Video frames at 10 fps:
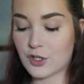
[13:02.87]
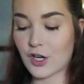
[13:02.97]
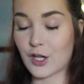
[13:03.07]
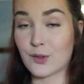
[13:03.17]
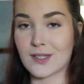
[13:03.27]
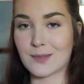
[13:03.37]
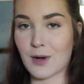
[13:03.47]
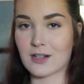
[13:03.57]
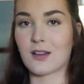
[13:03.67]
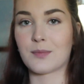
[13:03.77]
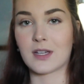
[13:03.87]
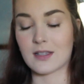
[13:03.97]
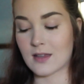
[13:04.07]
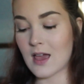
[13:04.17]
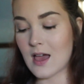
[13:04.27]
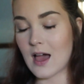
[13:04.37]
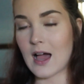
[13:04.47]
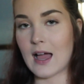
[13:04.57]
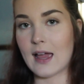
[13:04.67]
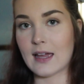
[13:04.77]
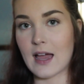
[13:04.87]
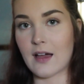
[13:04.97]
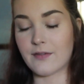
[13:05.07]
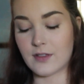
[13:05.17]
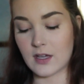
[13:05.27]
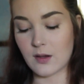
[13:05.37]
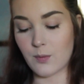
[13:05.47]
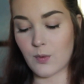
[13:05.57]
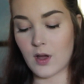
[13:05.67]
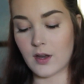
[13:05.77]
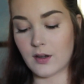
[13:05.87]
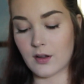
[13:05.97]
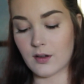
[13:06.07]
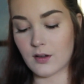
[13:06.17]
just trying to use this product up because I have the one,